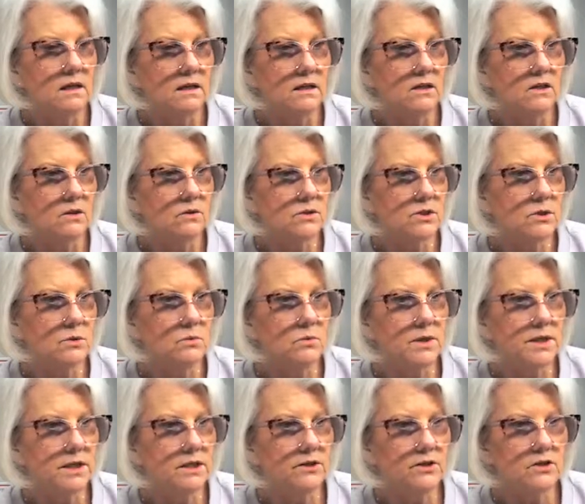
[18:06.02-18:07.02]
go to
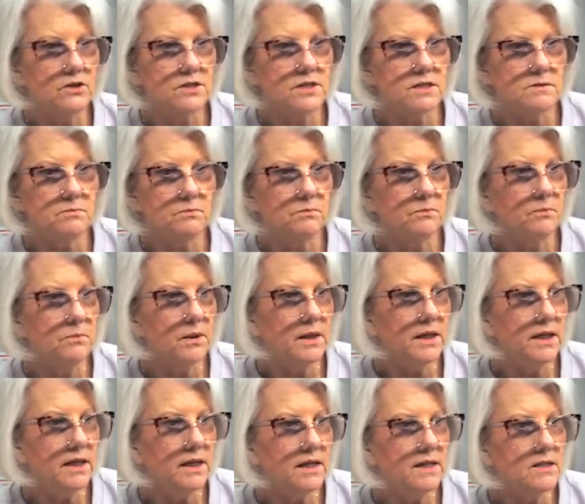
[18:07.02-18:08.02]
one other
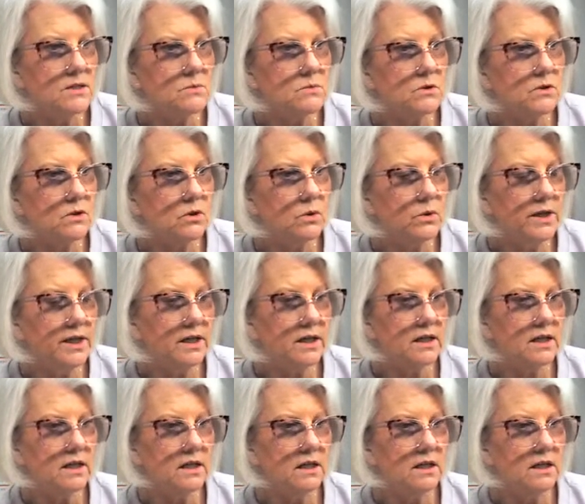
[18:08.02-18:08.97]
place real quick.